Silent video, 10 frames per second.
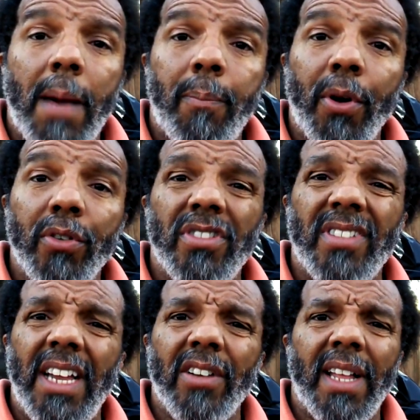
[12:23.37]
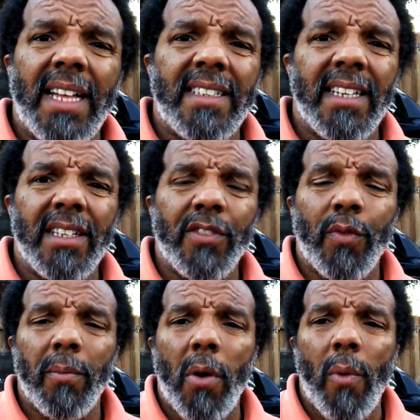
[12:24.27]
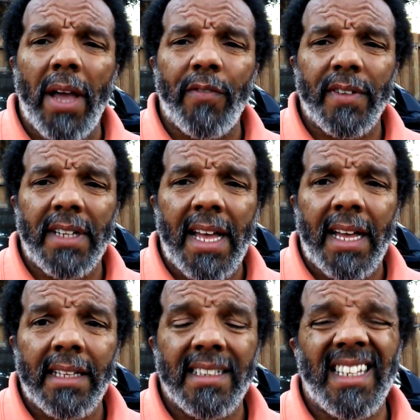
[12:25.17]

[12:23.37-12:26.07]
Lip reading: I purchased airline tickets for my wife and I.